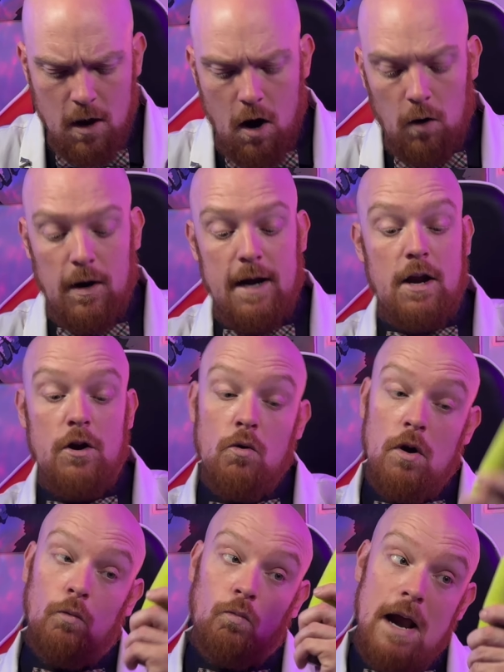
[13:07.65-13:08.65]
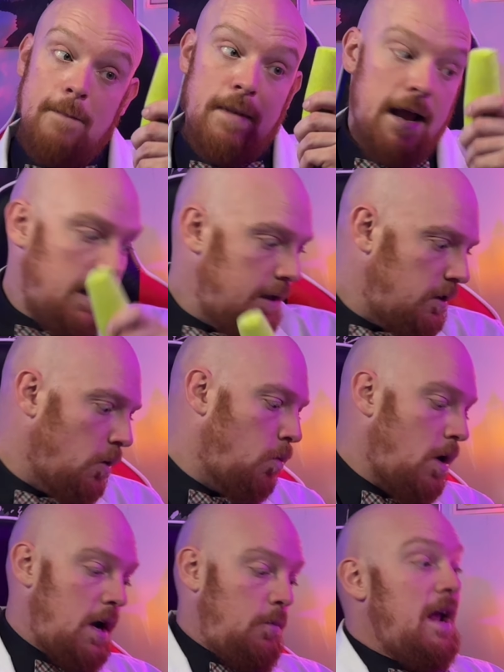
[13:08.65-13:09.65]
All right, now you're going right back into the
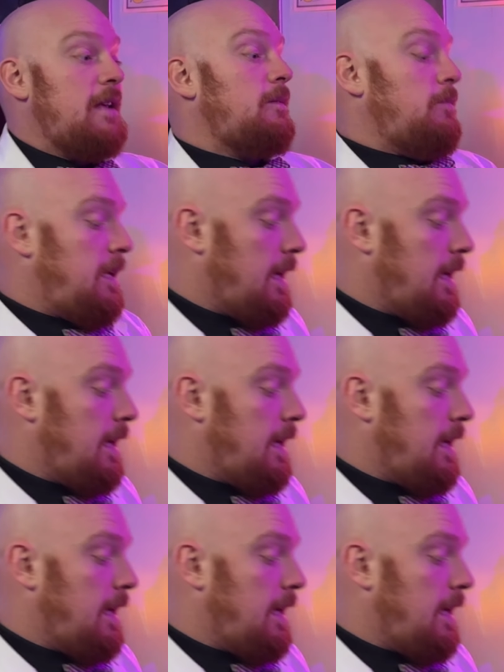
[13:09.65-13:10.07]
wand. We got some